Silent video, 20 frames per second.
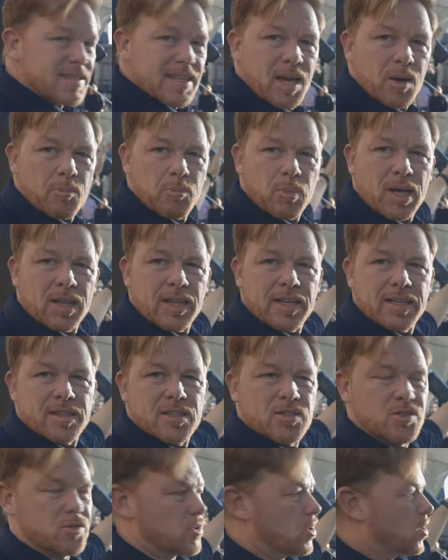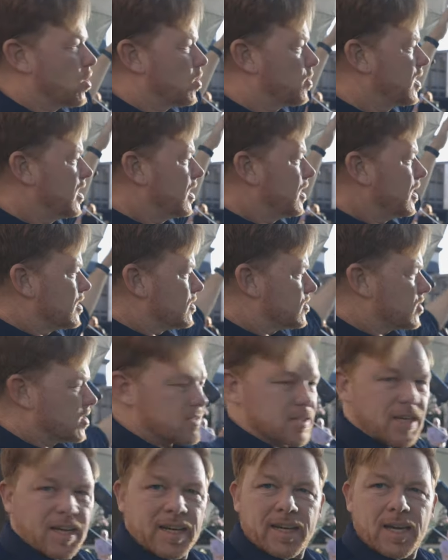the umbrella and the strobe. So
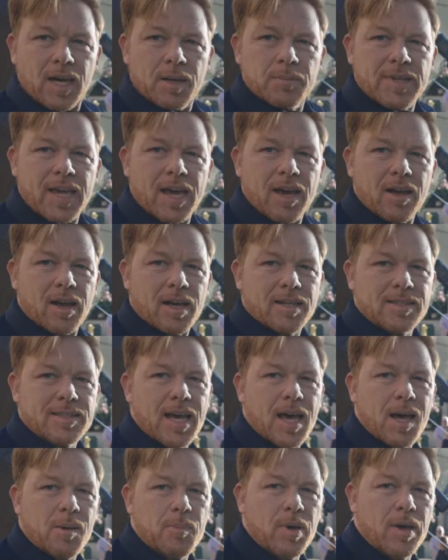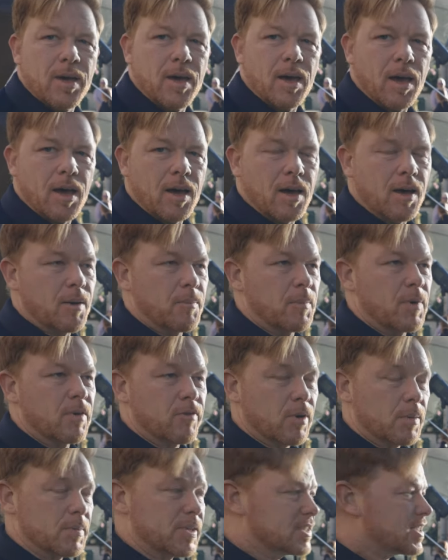it's gonna come down on top,
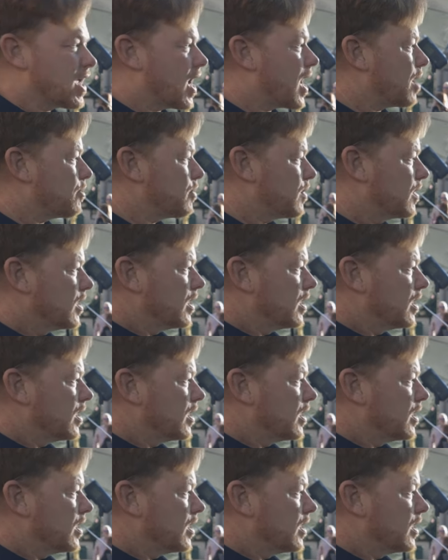from the top.